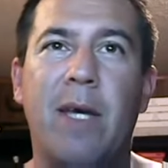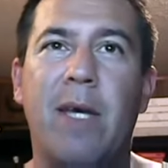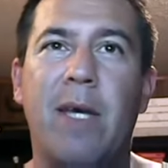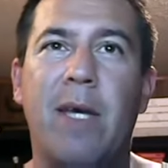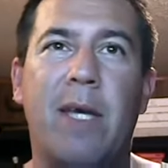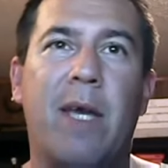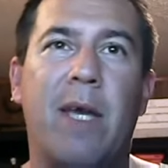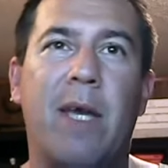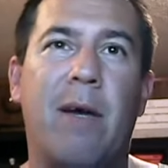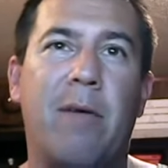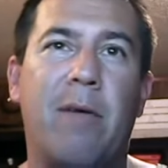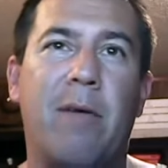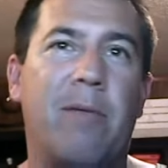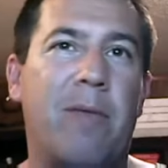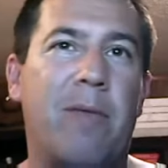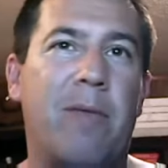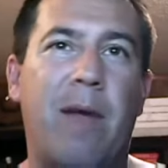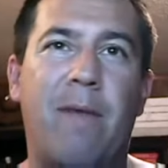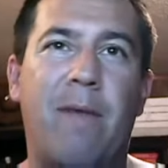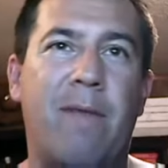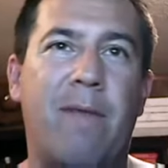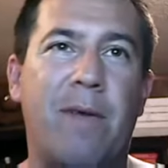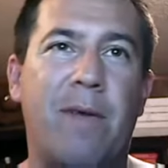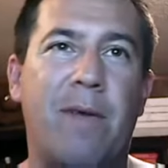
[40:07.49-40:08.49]

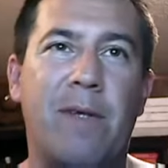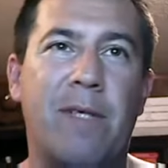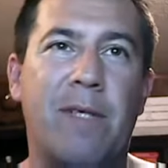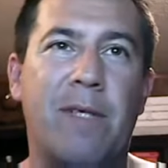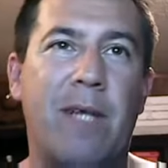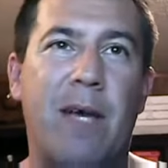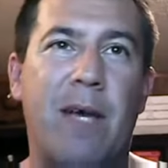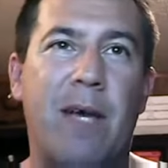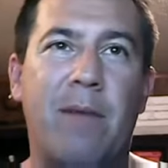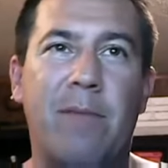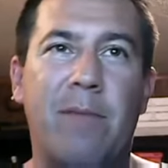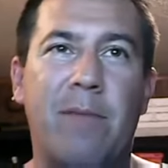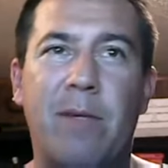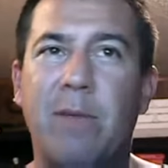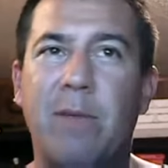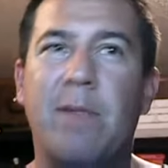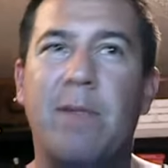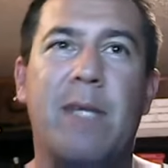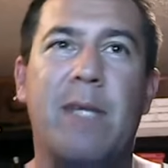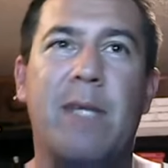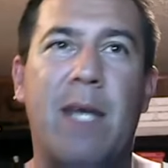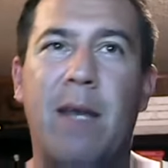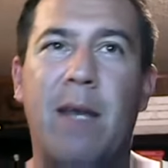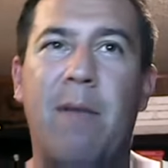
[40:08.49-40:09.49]
That first time she was
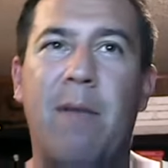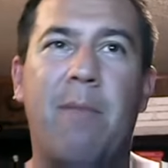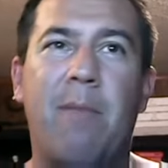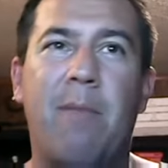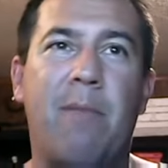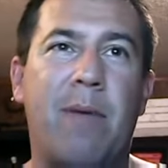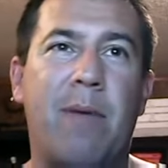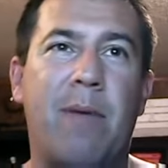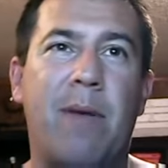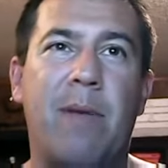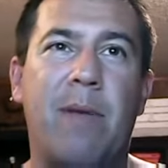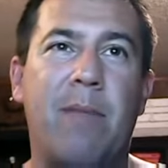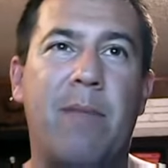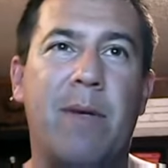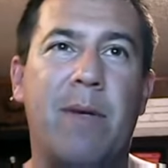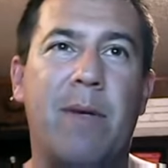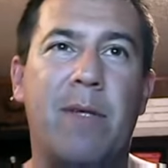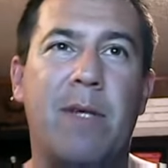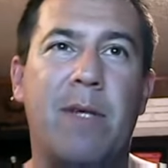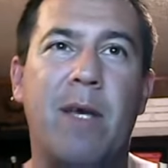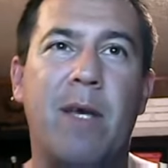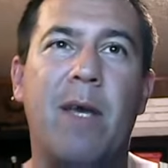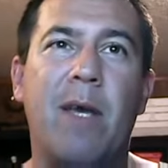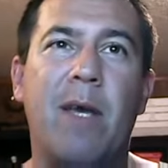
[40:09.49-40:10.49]
getting up pretty much
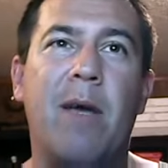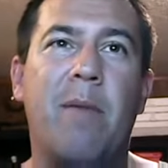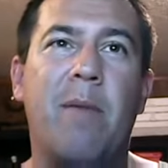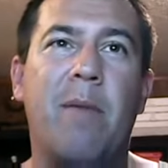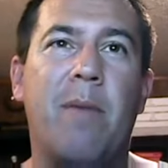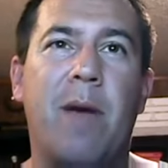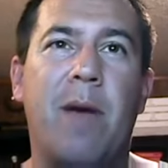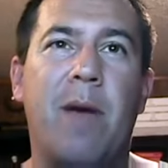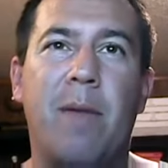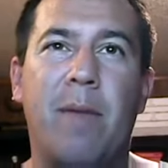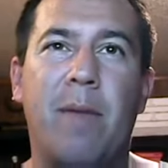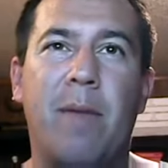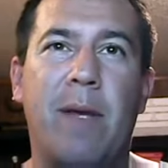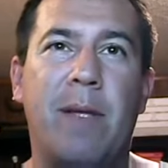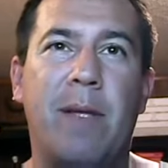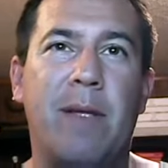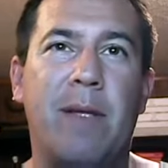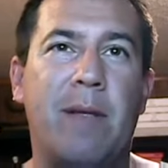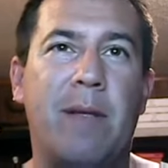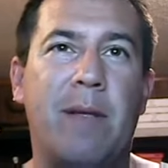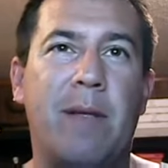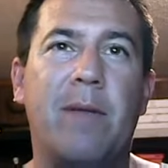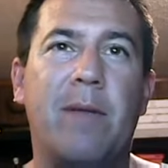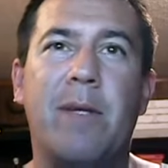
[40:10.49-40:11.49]
by Amanda
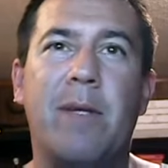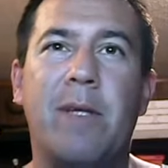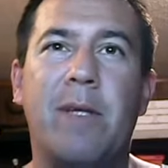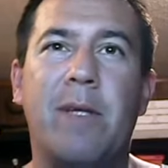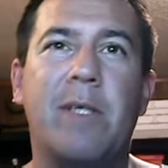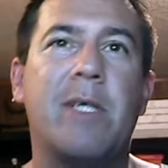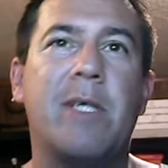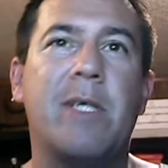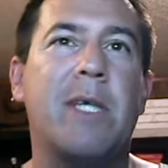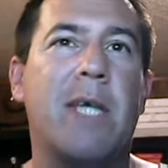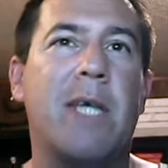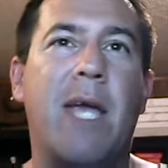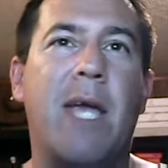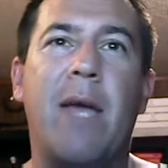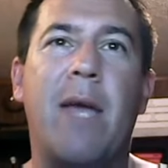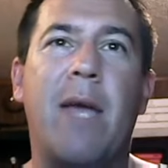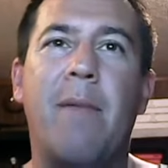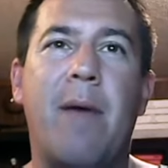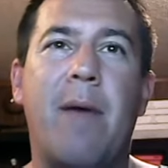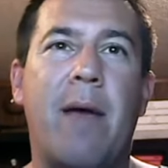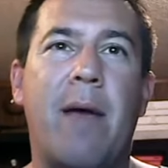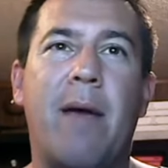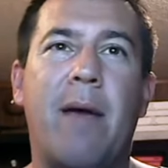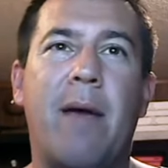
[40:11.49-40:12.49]
Nunes, she came
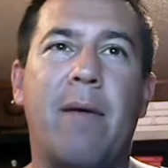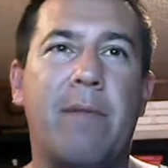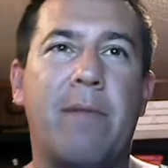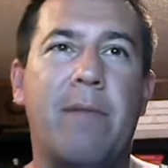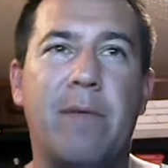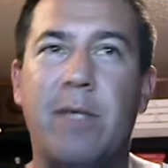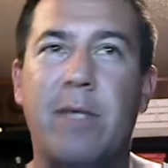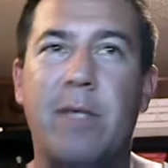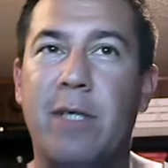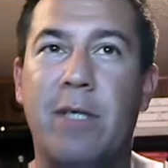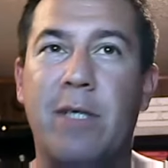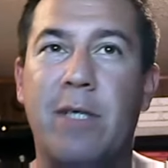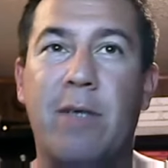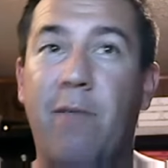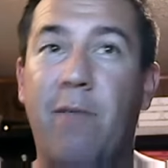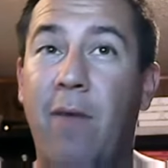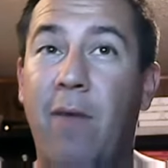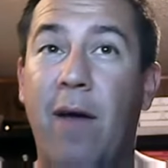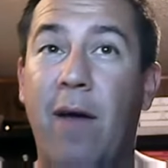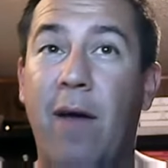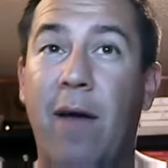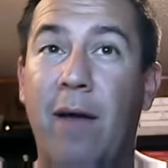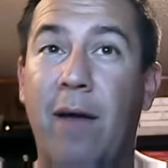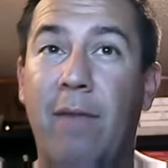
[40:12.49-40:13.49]
out, she
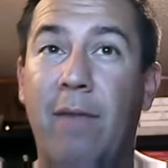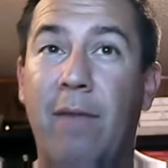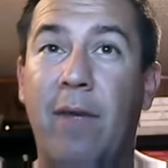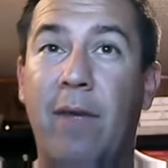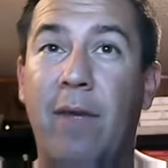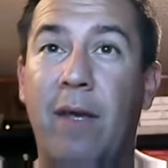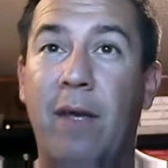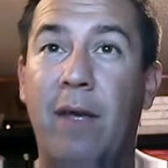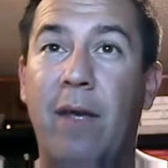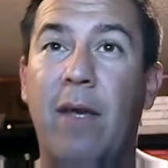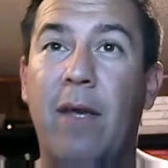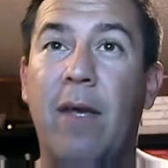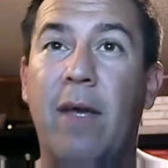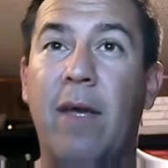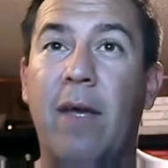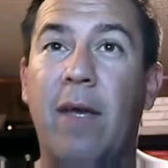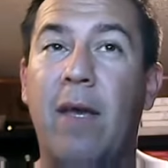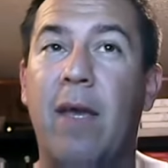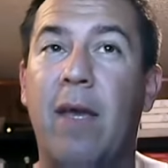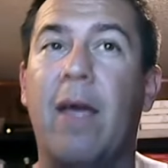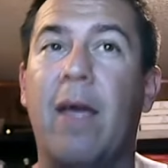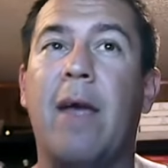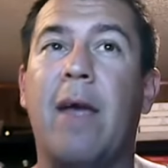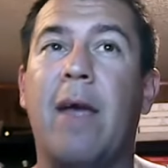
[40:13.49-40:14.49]
survived,
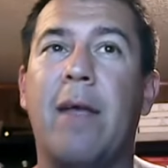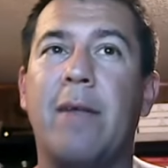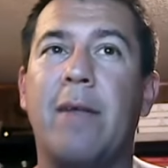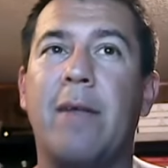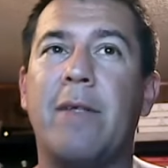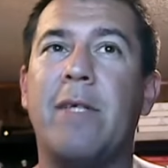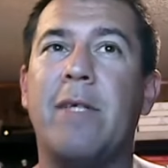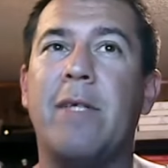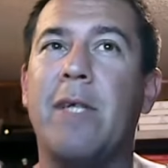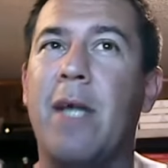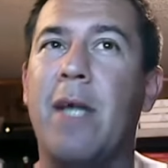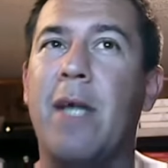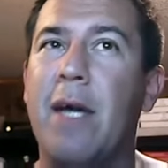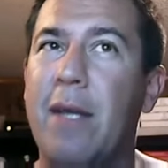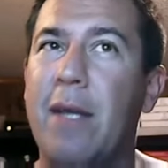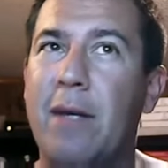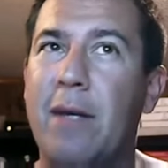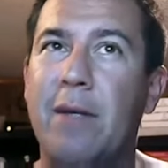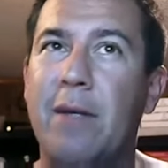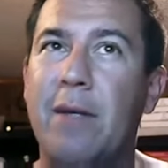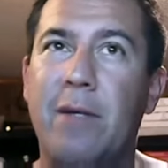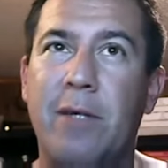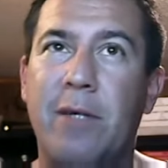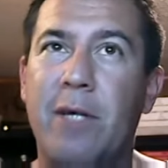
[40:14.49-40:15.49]
and she got
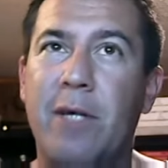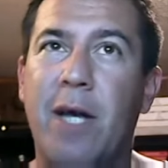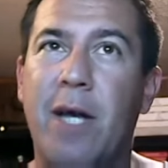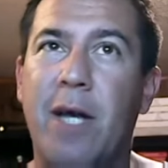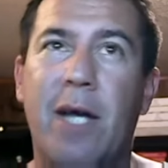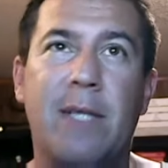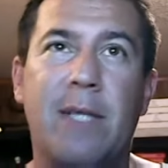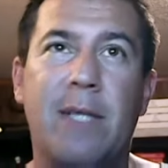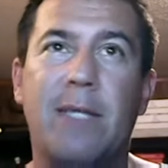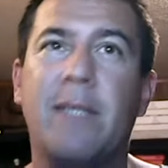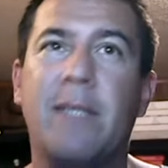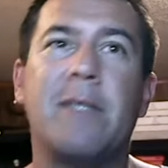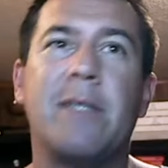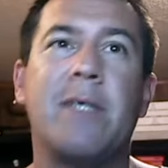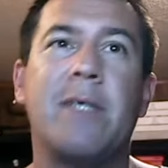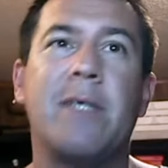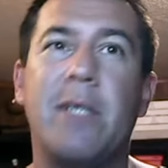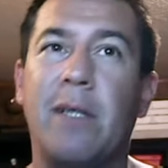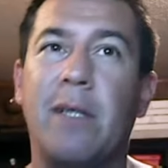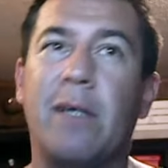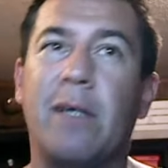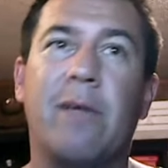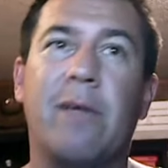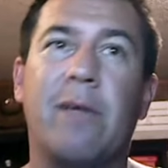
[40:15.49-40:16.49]
in her shots, and
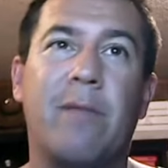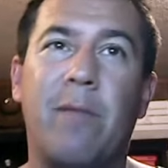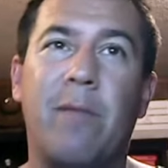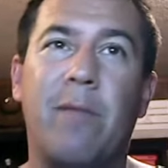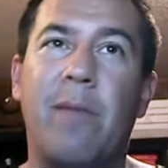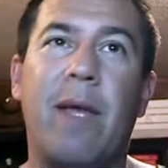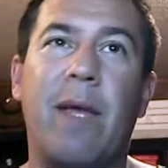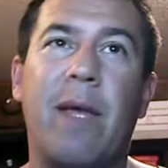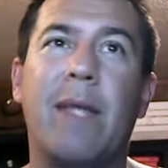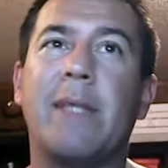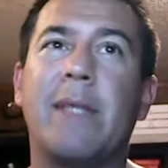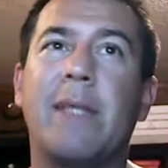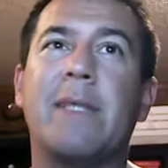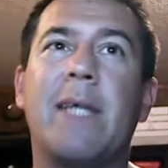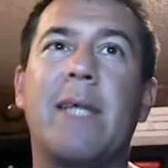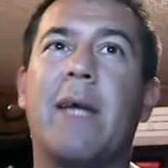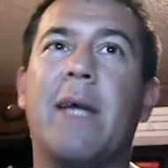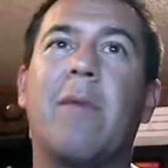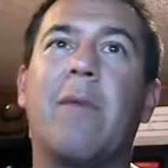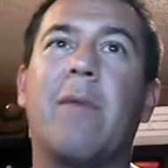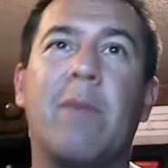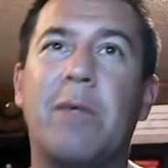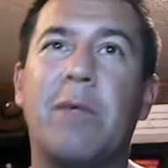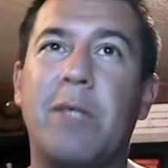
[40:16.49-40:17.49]
she learned from that. And the
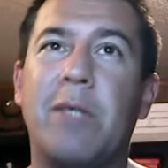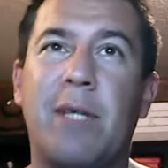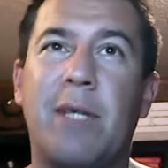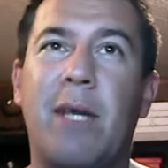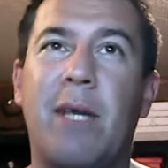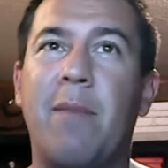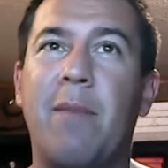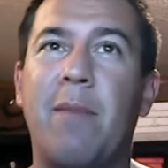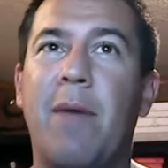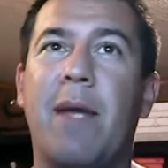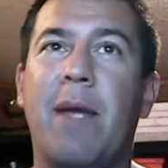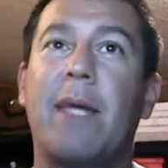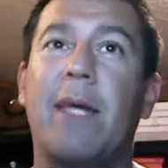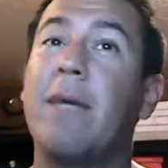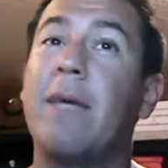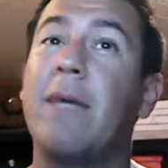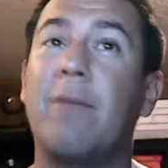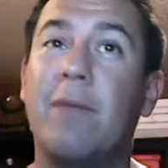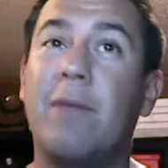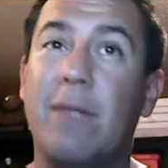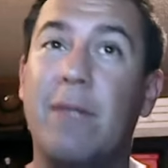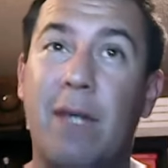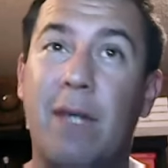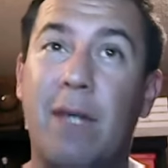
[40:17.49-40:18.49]
second one, she came back
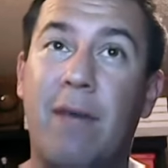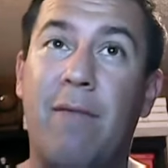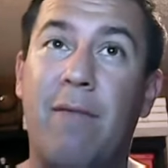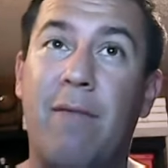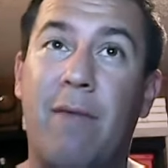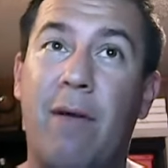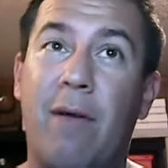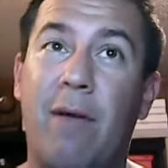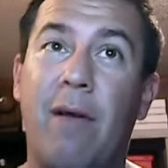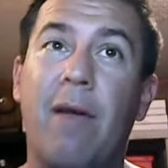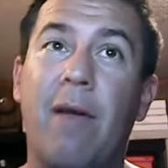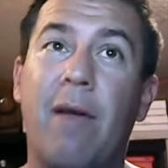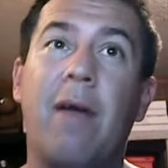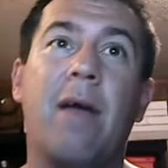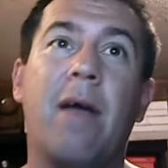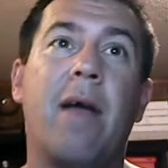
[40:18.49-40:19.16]
even tougher.